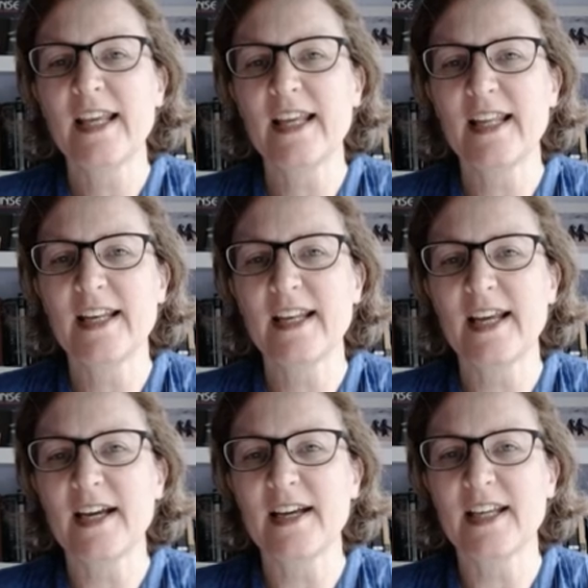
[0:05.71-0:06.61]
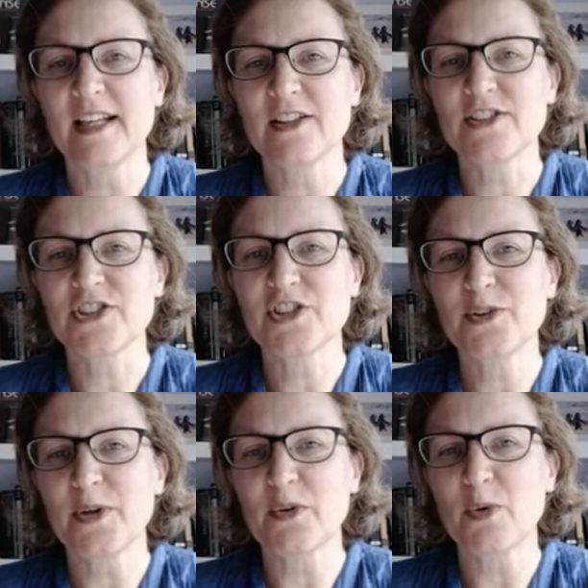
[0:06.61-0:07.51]
in English
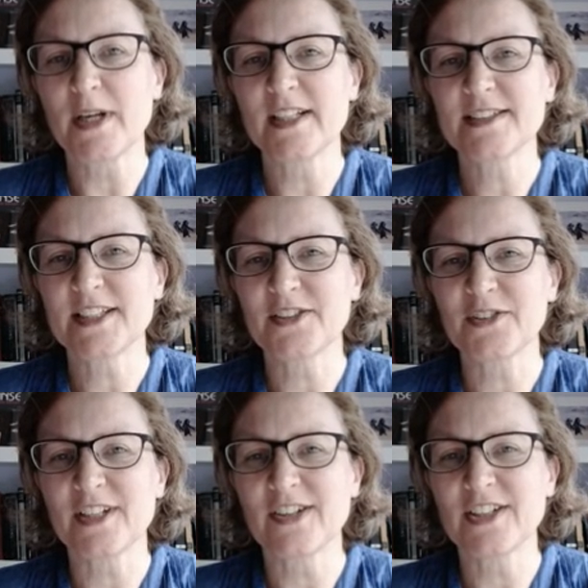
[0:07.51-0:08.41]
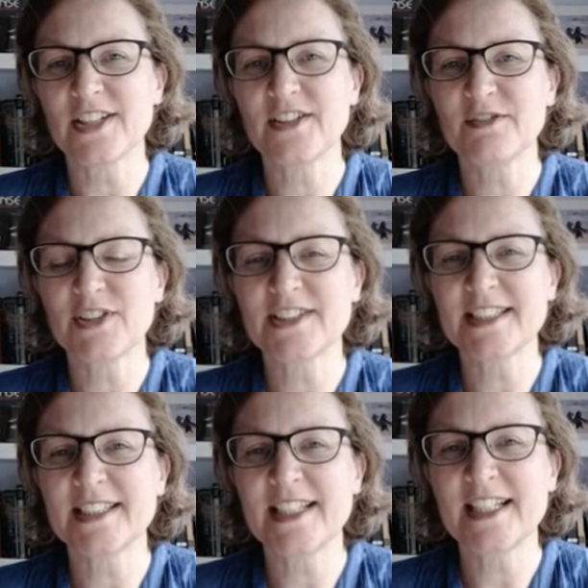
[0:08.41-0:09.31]
201 at Sacred Heart
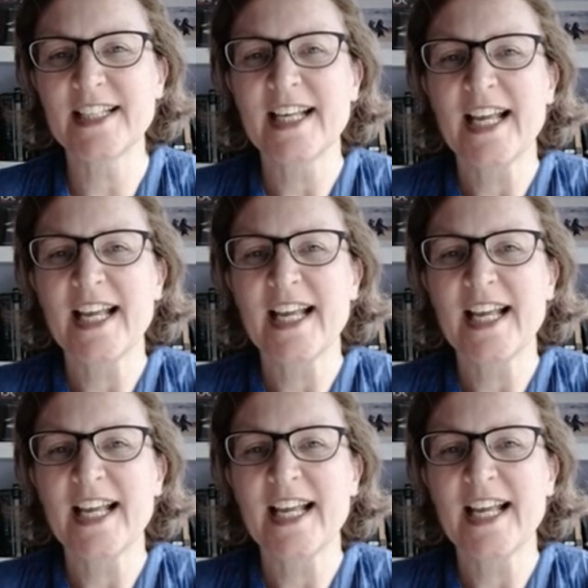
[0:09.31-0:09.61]
University.